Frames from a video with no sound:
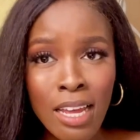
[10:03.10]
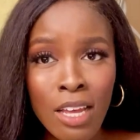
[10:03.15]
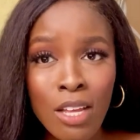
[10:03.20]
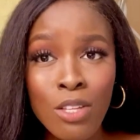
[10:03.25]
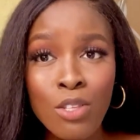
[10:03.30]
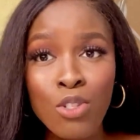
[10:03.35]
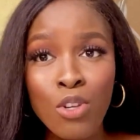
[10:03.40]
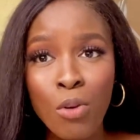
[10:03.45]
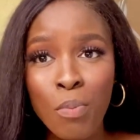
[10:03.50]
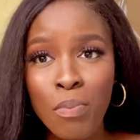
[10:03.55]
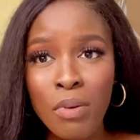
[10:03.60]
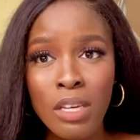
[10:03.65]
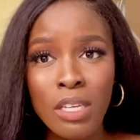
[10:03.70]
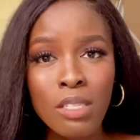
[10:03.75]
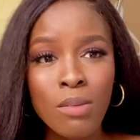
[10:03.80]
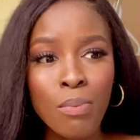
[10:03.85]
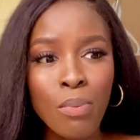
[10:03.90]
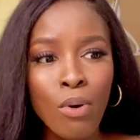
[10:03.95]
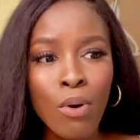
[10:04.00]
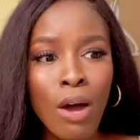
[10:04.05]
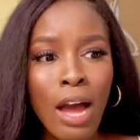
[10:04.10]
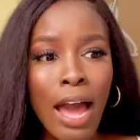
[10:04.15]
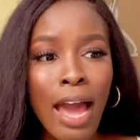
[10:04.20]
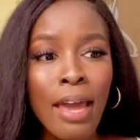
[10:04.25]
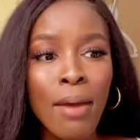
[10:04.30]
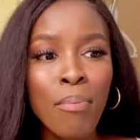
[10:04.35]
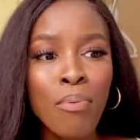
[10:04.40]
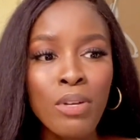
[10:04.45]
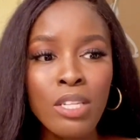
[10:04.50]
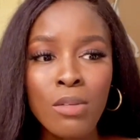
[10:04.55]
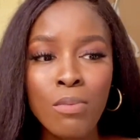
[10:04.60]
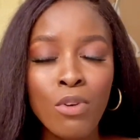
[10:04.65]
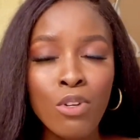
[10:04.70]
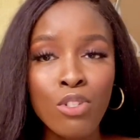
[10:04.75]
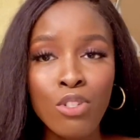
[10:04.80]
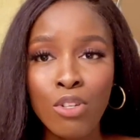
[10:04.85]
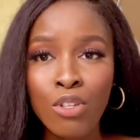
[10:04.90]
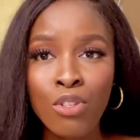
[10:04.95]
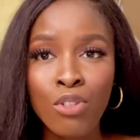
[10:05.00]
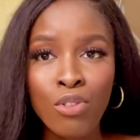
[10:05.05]
topics, but I pretty much
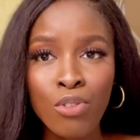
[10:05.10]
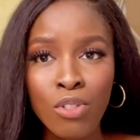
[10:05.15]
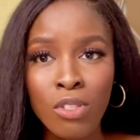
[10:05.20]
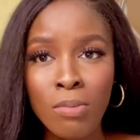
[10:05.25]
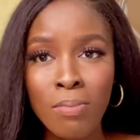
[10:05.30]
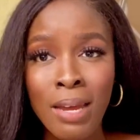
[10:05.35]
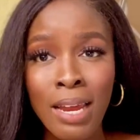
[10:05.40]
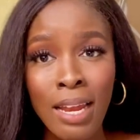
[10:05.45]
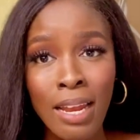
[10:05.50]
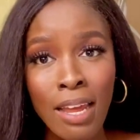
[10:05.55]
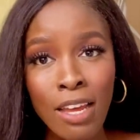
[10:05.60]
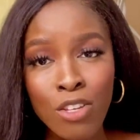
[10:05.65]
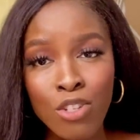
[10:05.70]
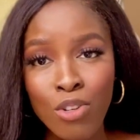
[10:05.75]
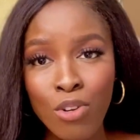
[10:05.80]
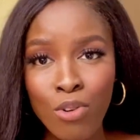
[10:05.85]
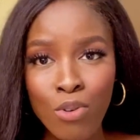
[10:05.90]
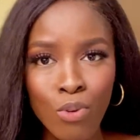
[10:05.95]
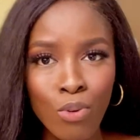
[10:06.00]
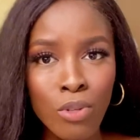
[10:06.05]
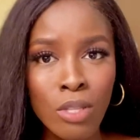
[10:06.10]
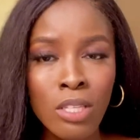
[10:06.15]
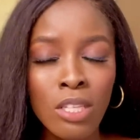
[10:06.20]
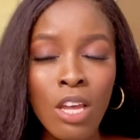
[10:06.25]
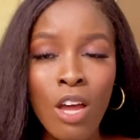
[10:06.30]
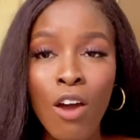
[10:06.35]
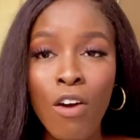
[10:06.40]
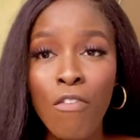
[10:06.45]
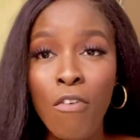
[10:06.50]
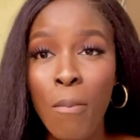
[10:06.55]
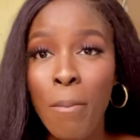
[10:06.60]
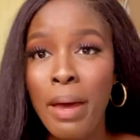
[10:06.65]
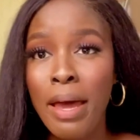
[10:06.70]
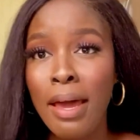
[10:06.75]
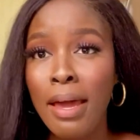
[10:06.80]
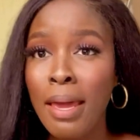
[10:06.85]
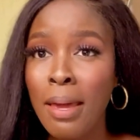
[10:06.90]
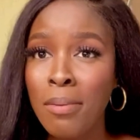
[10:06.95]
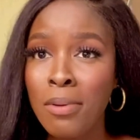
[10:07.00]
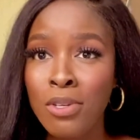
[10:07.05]
just used my lecture notes for
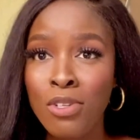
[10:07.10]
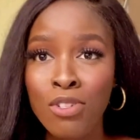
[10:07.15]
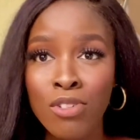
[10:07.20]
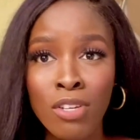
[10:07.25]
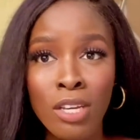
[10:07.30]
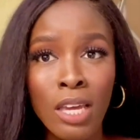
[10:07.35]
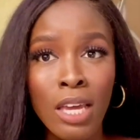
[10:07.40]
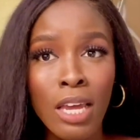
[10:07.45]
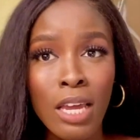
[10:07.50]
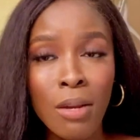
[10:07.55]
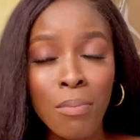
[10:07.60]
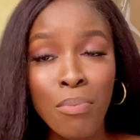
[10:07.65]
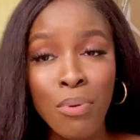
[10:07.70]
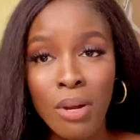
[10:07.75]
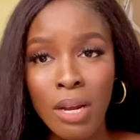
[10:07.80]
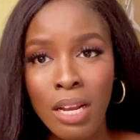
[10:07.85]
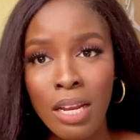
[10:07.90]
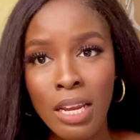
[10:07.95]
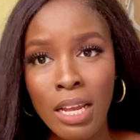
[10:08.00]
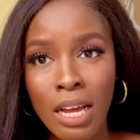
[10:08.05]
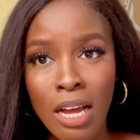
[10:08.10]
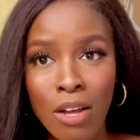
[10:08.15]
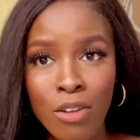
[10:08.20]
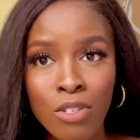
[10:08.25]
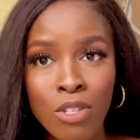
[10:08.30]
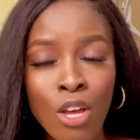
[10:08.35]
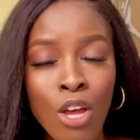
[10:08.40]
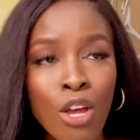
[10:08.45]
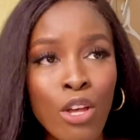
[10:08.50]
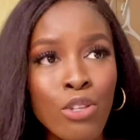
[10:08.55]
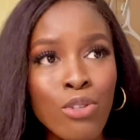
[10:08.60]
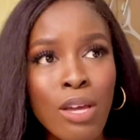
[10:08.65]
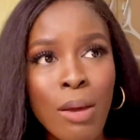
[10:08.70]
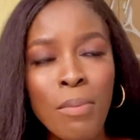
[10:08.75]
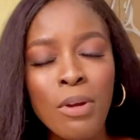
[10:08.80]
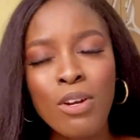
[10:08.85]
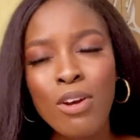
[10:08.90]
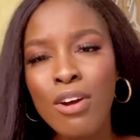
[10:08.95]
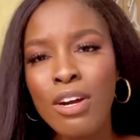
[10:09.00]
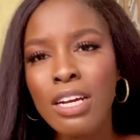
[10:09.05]
biochemistry in preclinicals. So I
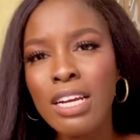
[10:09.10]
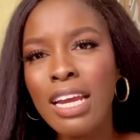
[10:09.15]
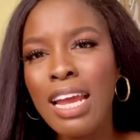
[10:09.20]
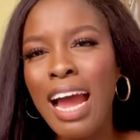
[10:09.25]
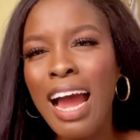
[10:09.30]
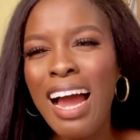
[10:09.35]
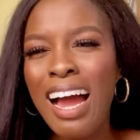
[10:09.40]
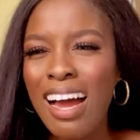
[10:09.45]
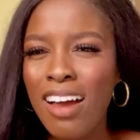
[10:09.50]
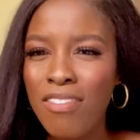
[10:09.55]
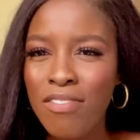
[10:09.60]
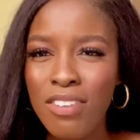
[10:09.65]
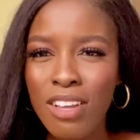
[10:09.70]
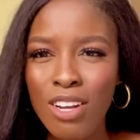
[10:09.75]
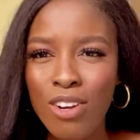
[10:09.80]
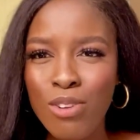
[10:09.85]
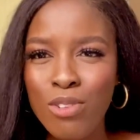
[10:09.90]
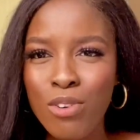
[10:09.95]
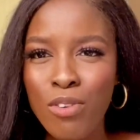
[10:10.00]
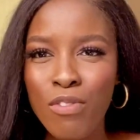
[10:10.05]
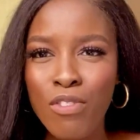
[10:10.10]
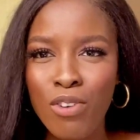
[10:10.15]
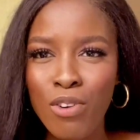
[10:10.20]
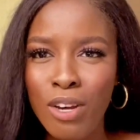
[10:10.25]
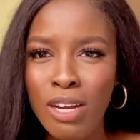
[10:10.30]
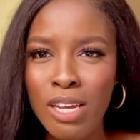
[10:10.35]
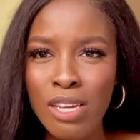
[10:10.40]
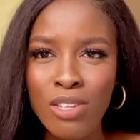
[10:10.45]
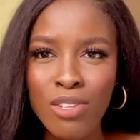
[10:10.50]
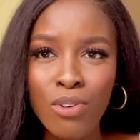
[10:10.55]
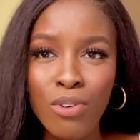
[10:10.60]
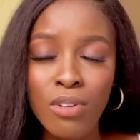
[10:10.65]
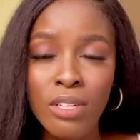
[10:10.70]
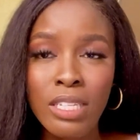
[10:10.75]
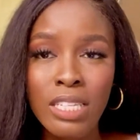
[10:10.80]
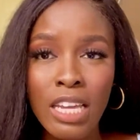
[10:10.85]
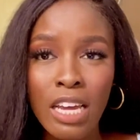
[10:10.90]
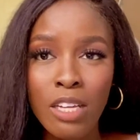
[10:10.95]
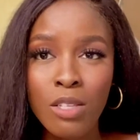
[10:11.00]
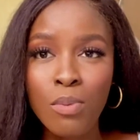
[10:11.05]
may not really have a lot of knowledge on
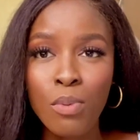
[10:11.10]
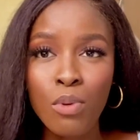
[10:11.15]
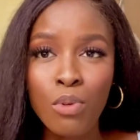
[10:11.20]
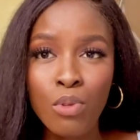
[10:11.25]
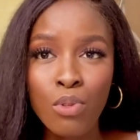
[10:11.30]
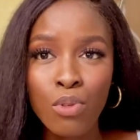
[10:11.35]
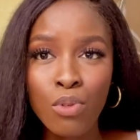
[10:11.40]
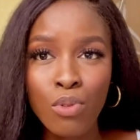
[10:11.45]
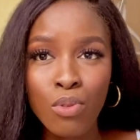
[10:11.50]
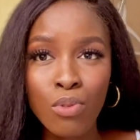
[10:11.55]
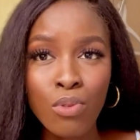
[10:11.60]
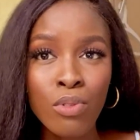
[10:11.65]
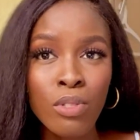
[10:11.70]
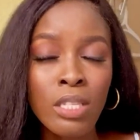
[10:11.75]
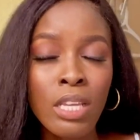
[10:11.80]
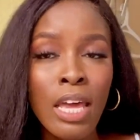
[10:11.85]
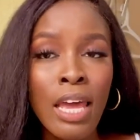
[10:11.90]
textbooks to use